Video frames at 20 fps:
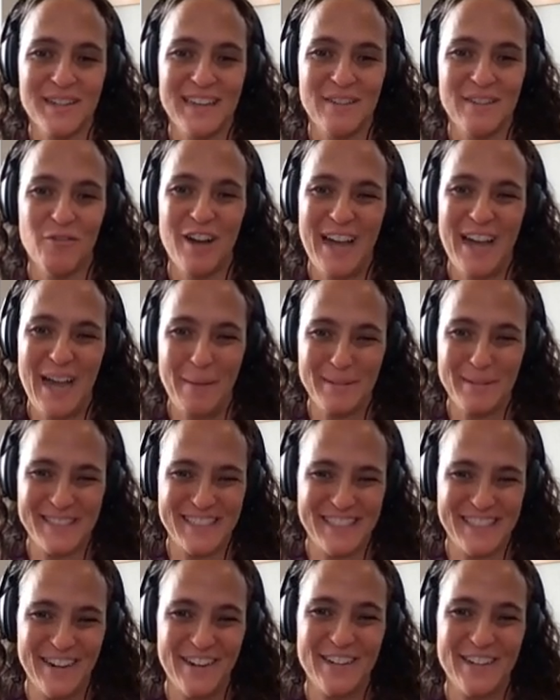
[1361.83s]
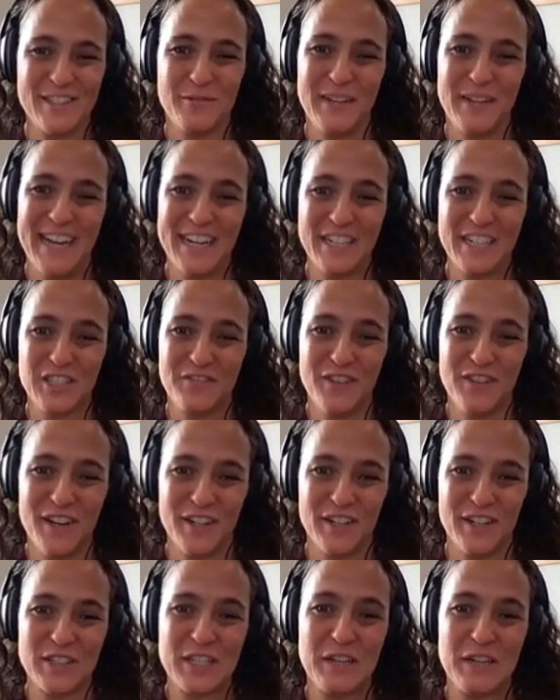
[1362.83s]
And what happens there is we actually
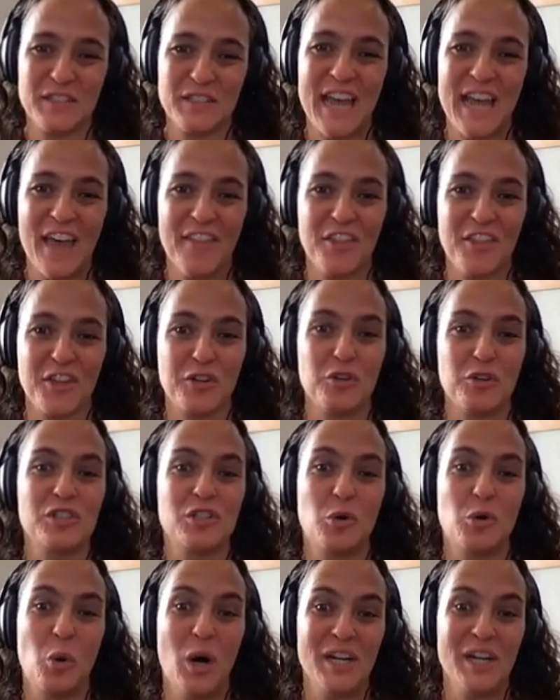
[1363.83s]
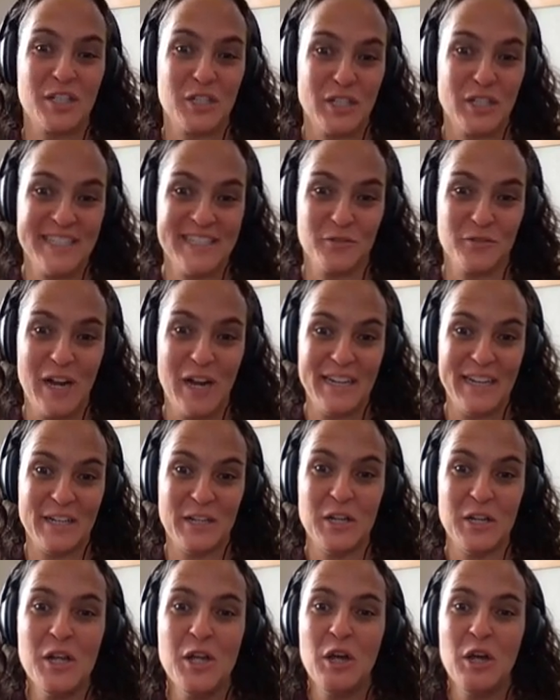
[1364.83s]
find ourselves in ethical quandaries, right?